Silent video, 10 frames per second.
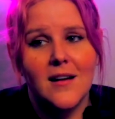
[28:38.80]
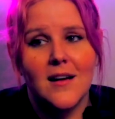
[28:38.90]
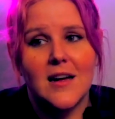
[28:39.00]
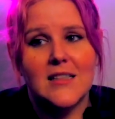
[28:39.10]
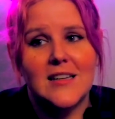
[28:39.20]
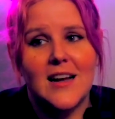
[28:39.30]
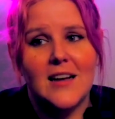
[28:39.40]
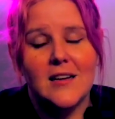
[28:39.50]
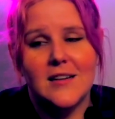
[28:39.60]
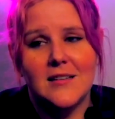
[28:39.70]
And
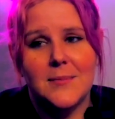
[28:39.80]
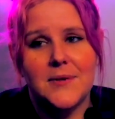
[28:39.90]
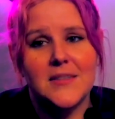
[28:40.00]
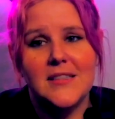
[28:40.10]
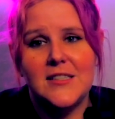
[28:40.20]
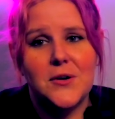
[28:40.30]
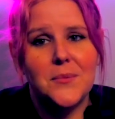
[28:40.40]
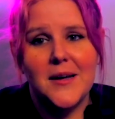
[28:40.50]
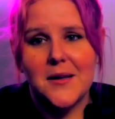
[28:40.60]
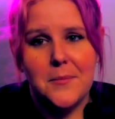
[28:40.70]
the police don't
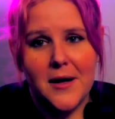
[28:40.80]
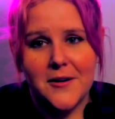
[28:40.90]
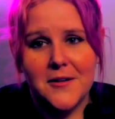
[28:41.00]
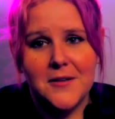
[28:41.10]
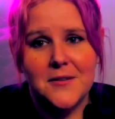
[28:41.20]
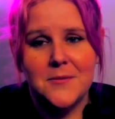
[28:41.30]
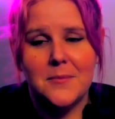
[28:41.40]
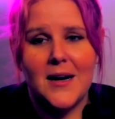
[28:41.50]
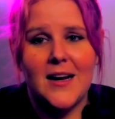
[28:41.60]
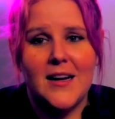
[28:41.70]
make it better,
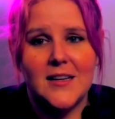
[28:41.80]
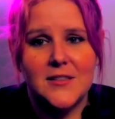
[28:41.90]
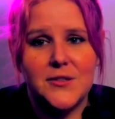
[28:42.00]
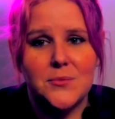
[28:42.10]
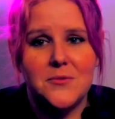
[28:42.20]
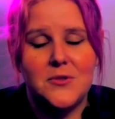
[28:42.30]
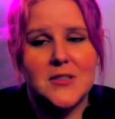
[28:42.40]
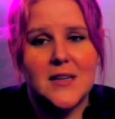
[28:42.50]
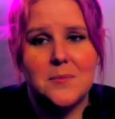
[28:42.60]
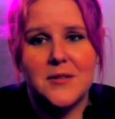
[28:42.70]
might I add. So
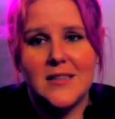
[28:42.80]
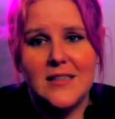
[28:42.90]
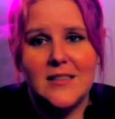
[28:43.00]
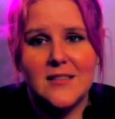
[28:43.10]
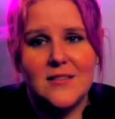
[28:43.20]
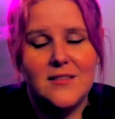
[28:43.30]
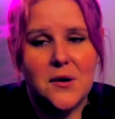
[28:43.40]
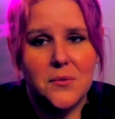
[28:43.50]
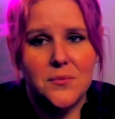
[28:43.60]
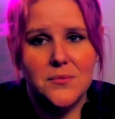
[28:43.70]
just like, please
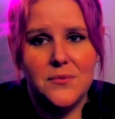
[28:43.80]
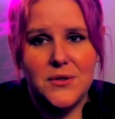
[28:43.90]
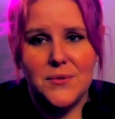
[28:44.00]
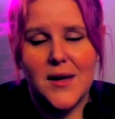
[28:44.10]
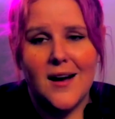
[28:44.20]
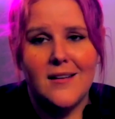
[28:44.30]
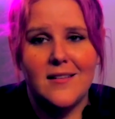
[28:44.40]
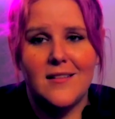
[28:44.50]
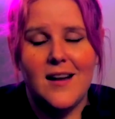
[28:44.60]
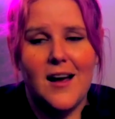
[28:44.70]
don't do that
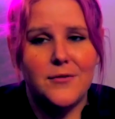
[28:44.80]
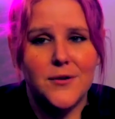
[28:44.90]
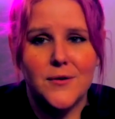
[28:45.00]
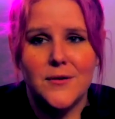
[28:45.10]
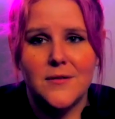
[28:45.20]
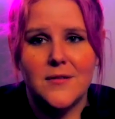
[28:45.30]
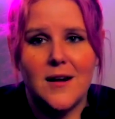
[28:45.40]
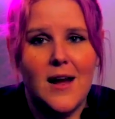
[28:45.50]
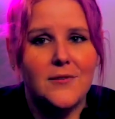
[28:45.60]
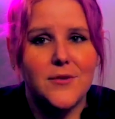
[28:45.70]
ever,
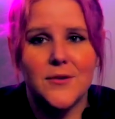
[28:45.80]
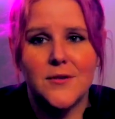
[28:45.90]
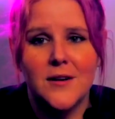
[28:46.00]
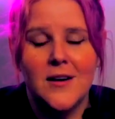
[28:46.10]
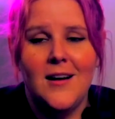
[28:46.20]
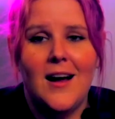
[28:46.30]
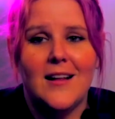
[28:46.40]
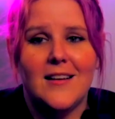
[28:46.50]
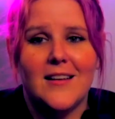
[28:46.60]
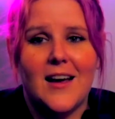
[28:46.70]
ever.
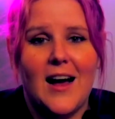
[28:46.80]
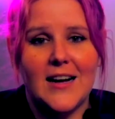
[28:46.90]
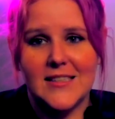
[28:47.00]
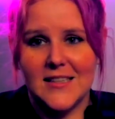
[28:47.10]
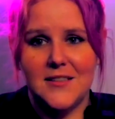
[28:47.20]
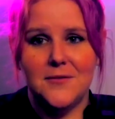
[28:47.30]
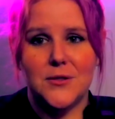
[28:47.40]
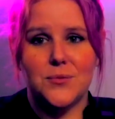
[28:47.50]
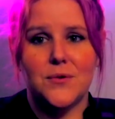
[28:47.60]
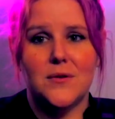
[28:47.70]
Like, ask the
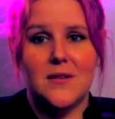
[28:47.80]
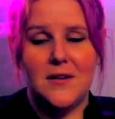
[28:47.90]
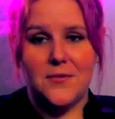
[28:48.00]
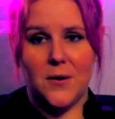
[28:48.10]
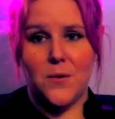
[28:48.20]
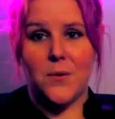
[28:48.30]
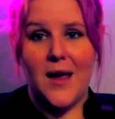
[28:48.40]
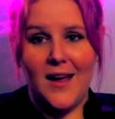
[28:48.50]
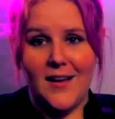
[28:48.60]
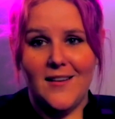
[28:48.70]
individual if they're
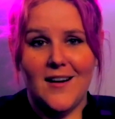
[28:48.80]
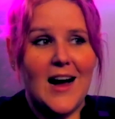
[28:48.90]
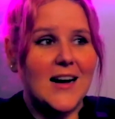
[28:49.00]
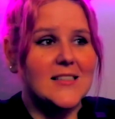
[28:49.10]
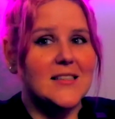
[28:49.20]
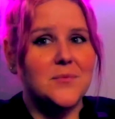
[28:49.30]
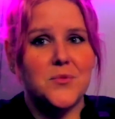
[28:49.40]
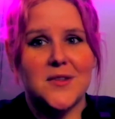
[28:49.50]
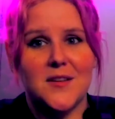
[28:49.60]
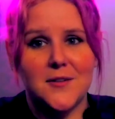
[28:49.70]
okay. Ask them
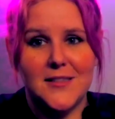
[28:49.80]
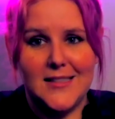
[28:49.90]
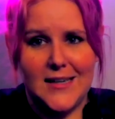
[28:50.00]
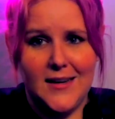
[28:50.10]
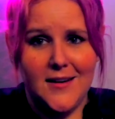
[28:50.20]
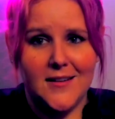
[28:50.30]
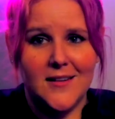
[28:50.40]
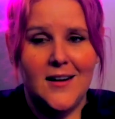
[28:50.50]
what they're seeing.